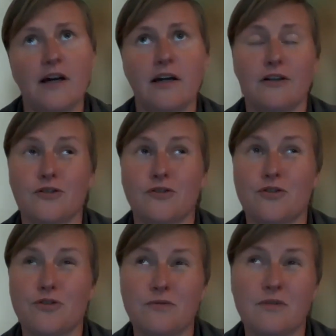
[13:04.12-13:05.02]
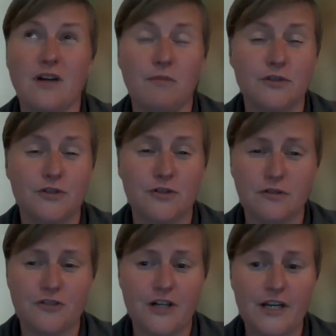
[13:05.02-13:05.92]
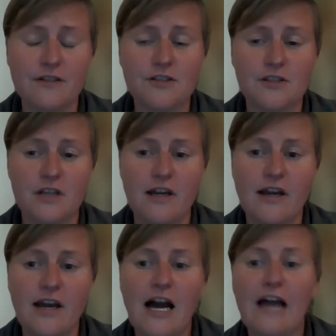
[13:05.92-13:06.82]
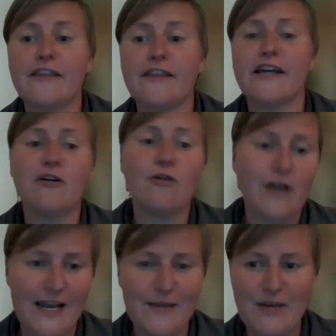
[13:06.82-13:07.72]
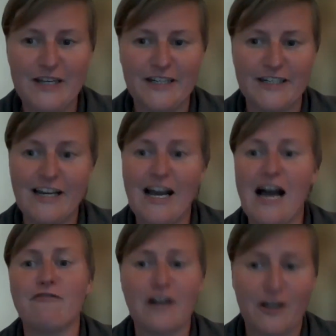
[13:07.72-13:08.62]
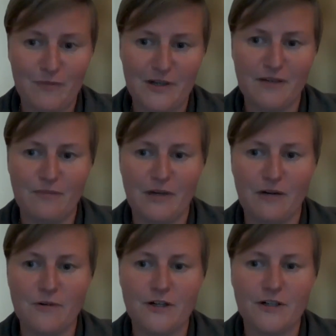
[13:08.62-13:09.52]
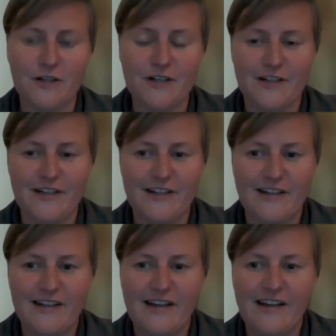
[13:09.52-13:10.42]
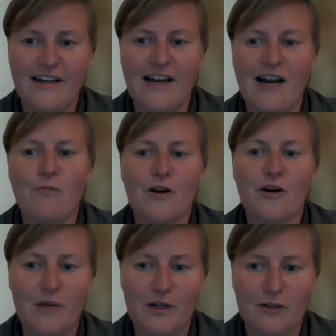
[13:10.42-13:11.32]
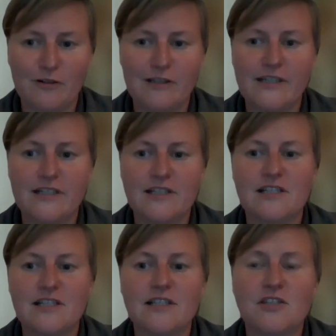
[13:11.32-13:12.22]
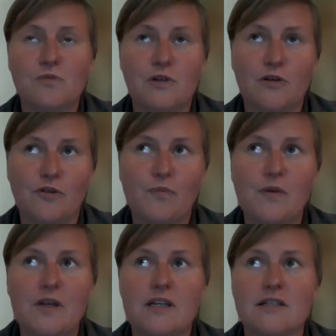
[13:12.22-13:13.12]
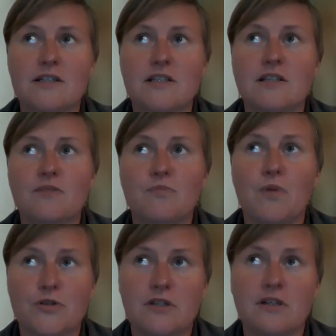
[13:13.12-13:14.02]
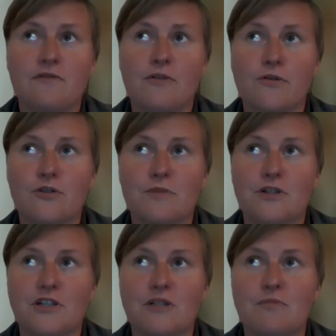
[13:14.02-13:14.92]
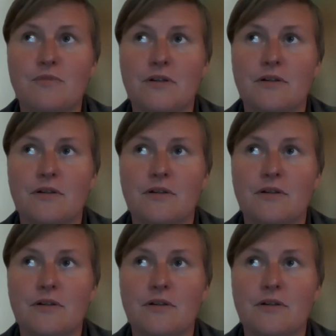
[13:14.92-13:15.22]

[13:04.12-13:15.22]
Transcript: I had a couple of dog trainers, and they all came in and recommended my work. And one of my colleagues is one of the biggest positive horsemanship